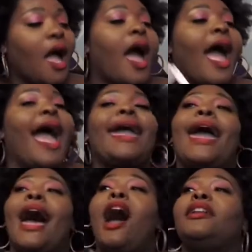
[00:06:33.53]
I
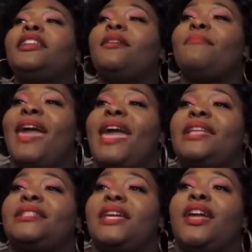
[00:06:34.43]
can only
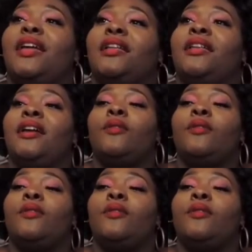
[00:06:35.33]
imagine.